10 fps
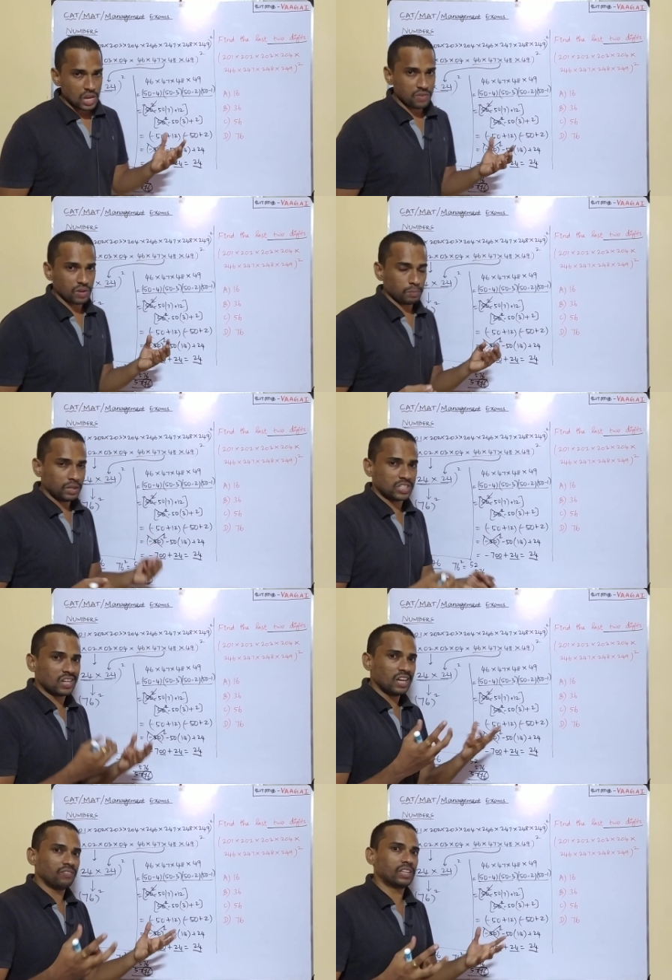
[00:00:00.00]
if you are
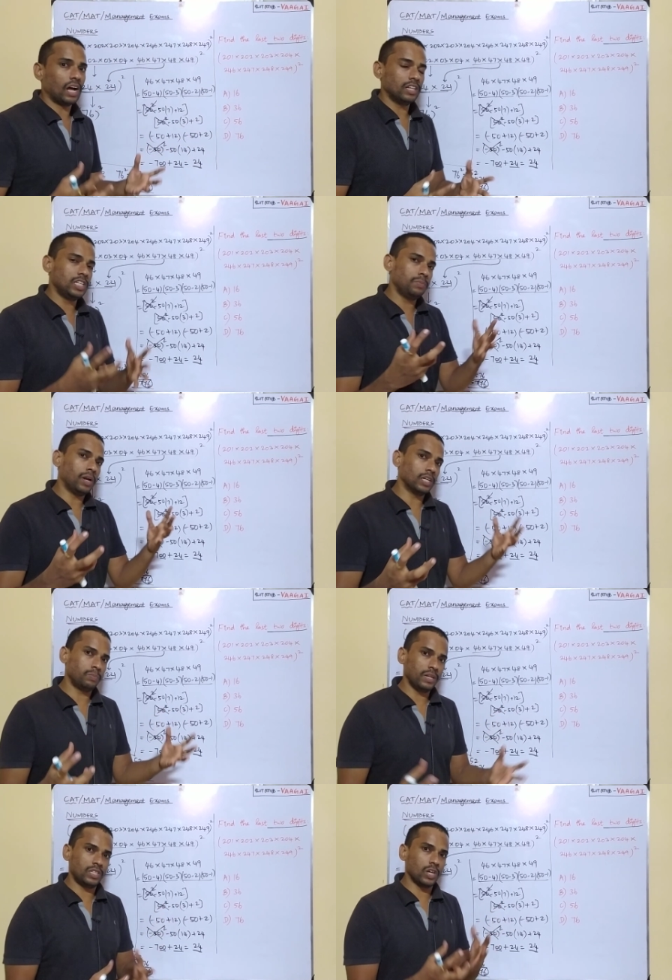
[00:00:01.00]
much clear with
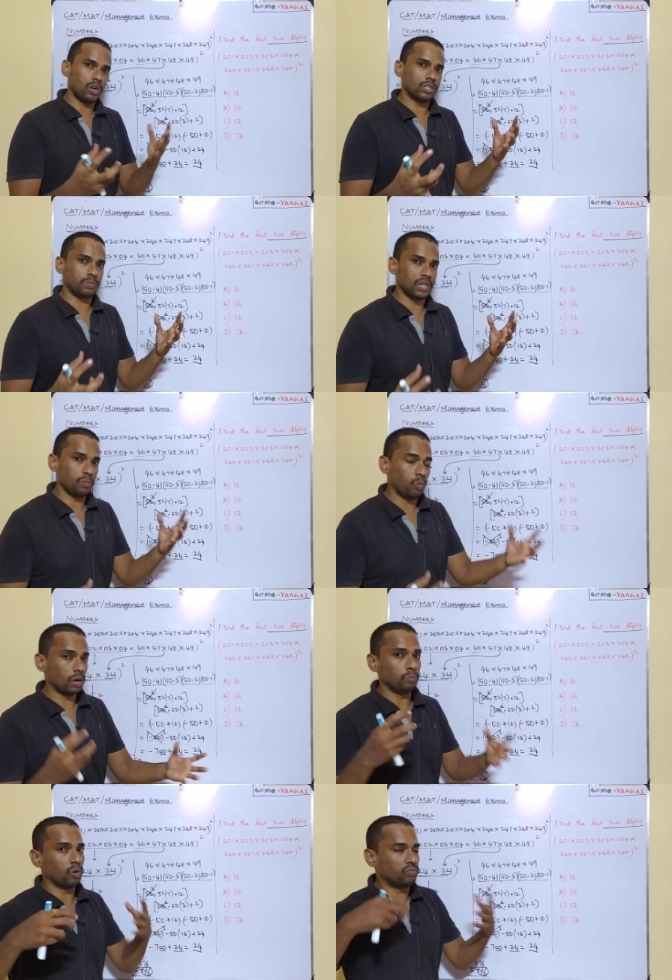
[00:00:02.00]
algebra's basic concepts and
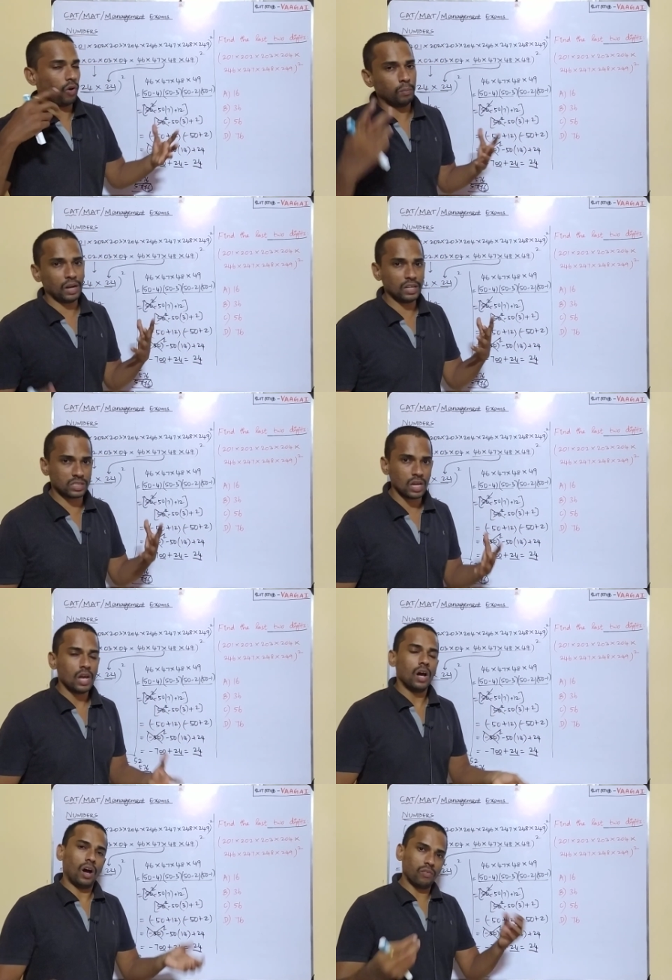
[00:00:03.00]
more and more formulas
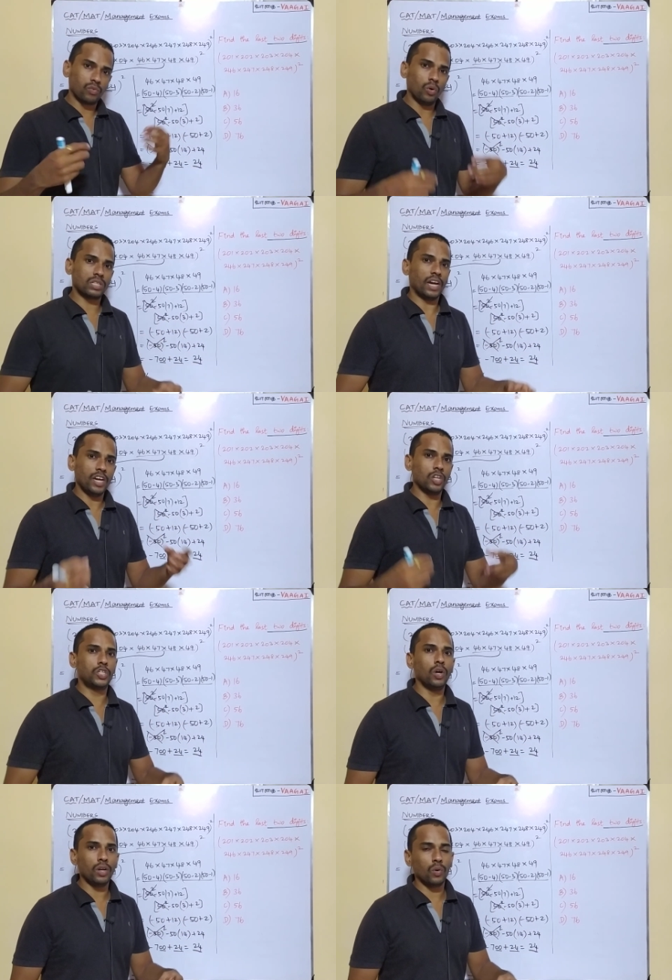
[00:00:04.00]
of course i
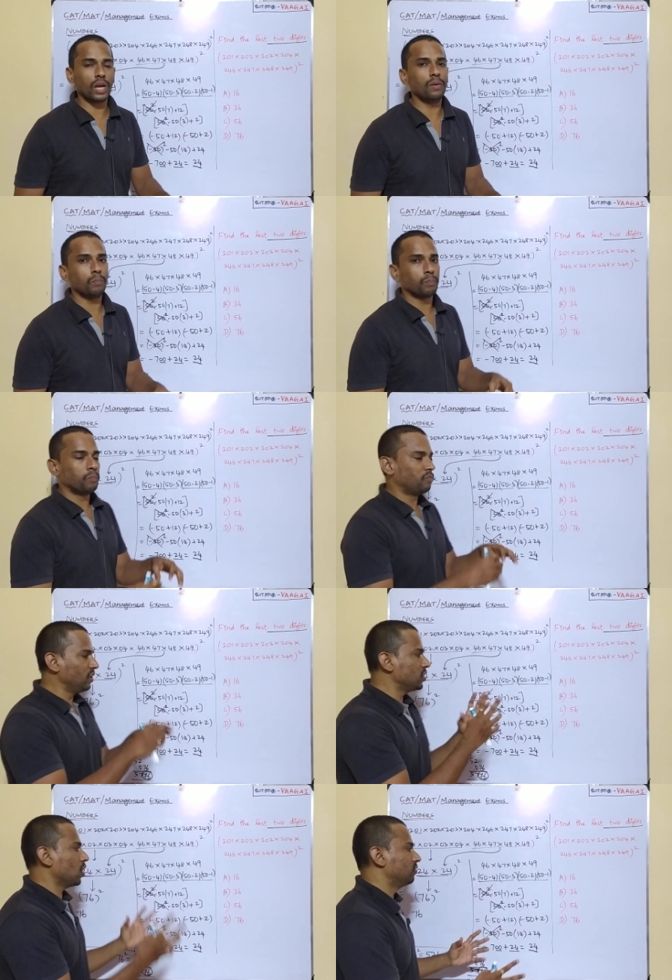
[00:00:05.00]
assure you can
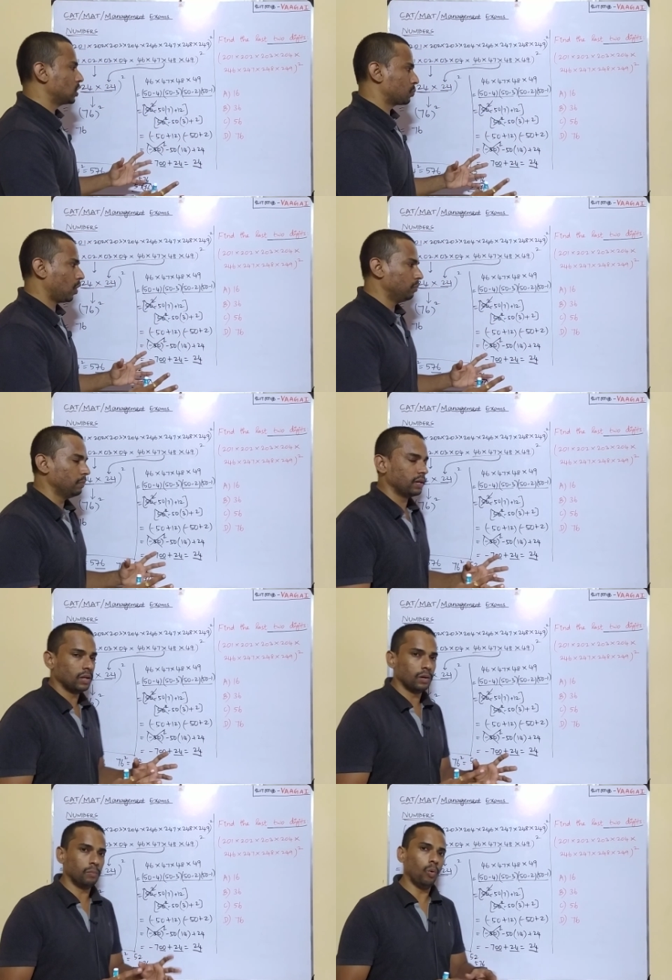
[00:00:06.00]
finish off this problem
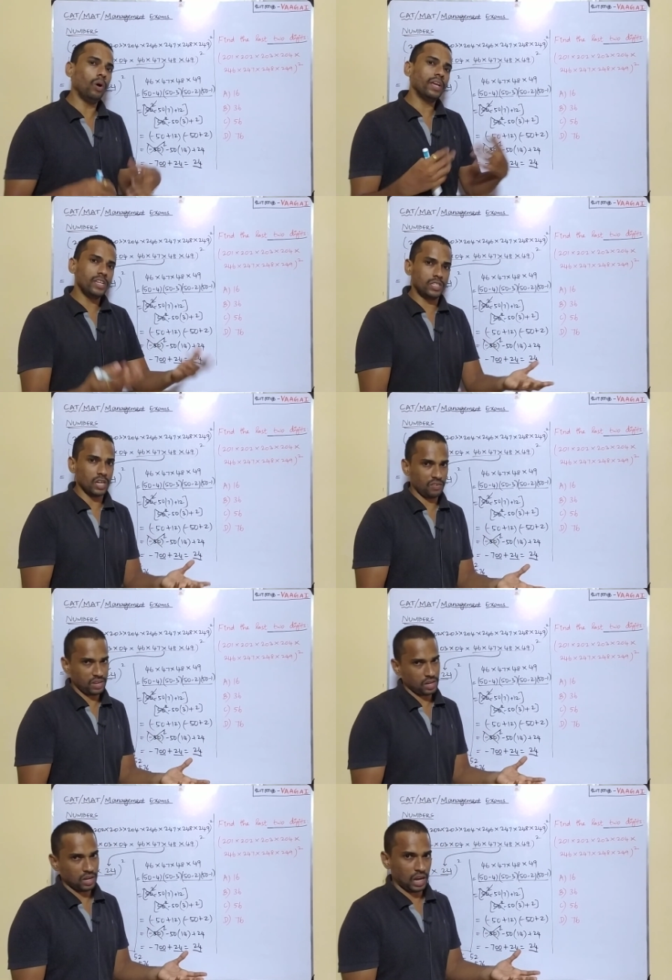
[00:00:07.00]
in a more easier
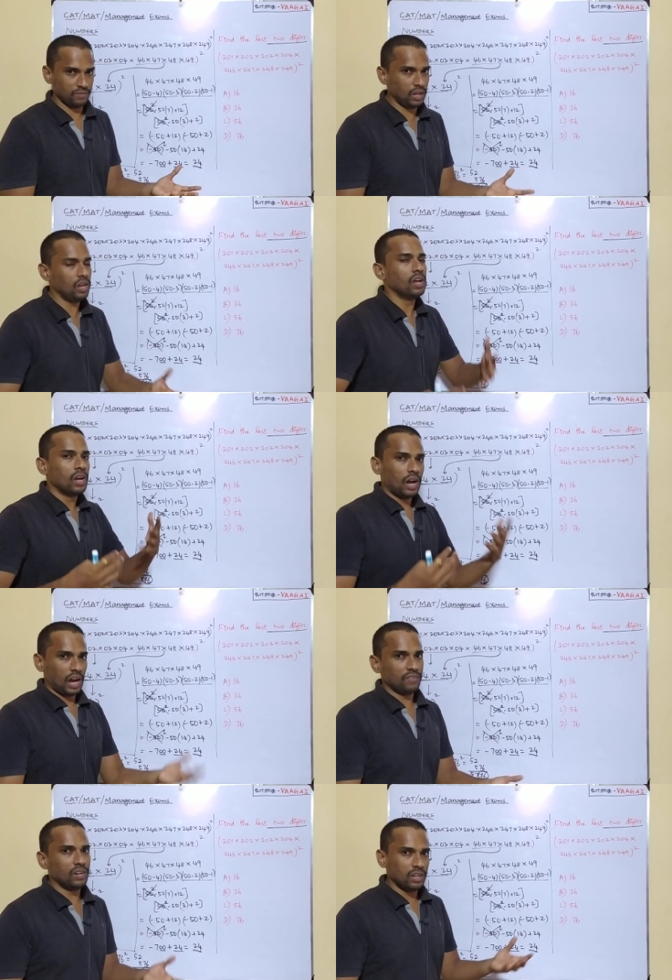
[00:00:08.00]
way i will
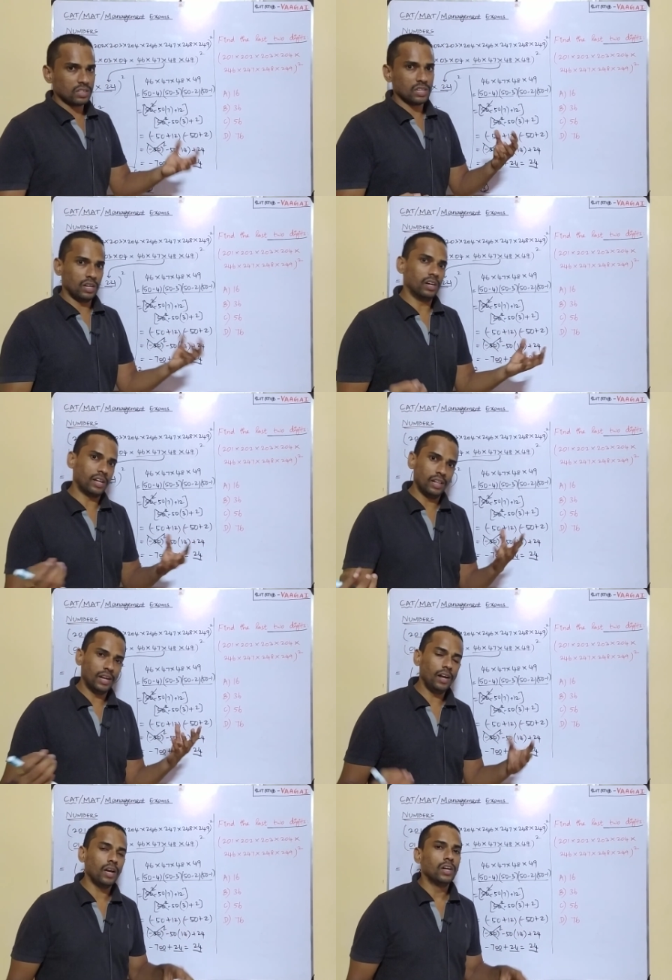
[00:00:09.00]
I will uh, tell
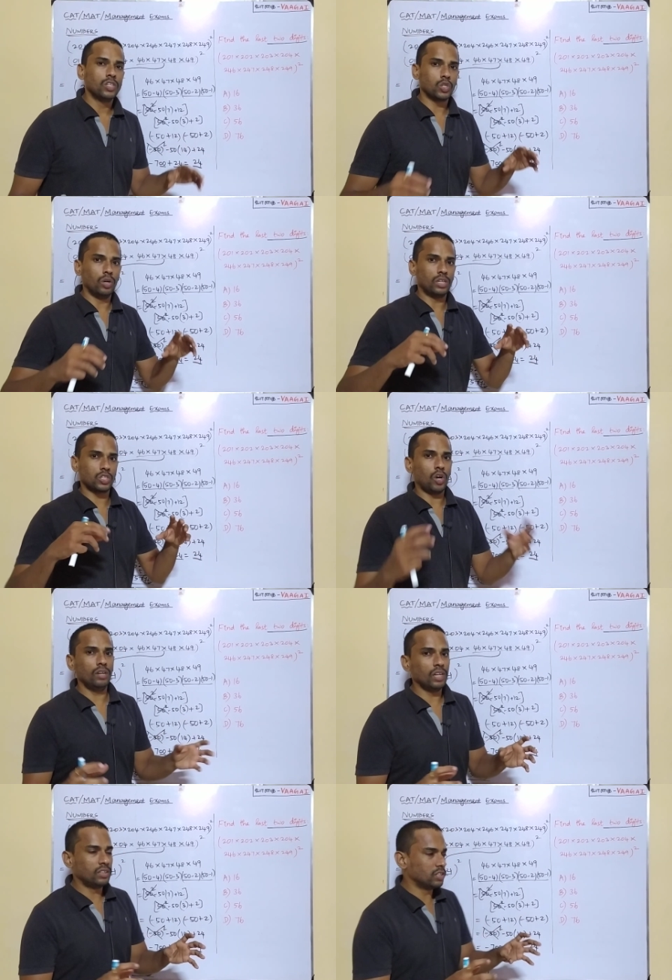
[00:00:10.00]
that. So it is
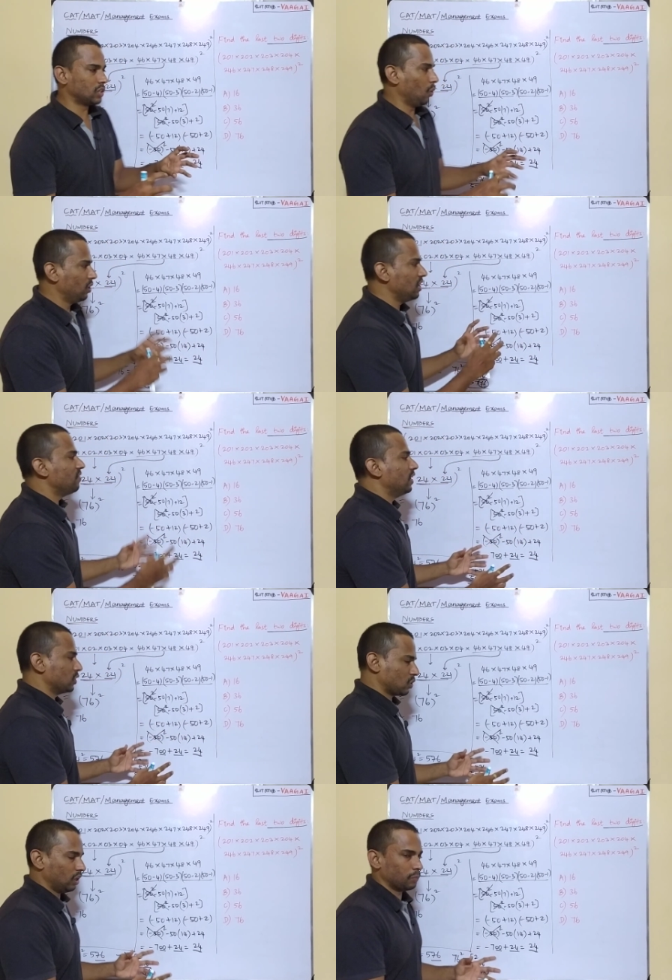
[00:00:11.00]
not that this is the only way
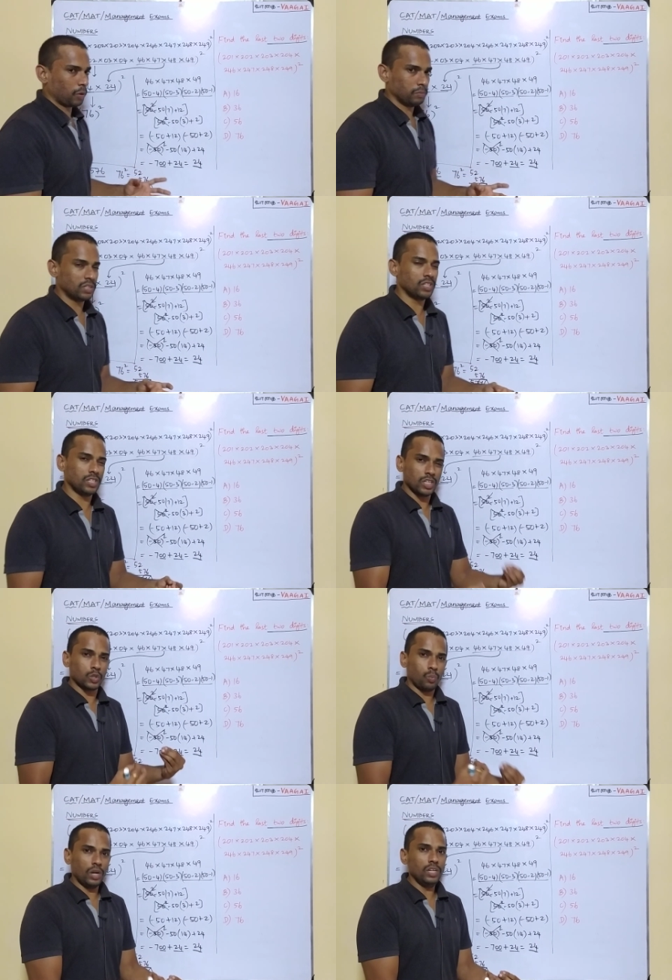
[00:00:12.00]
to solve the problem. This is
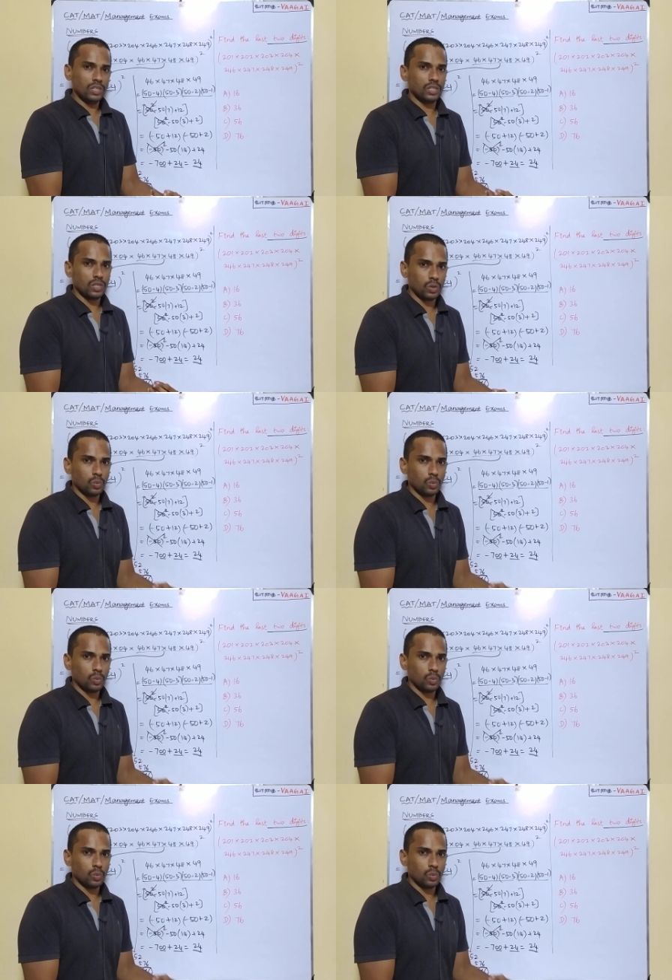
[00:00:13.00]
just one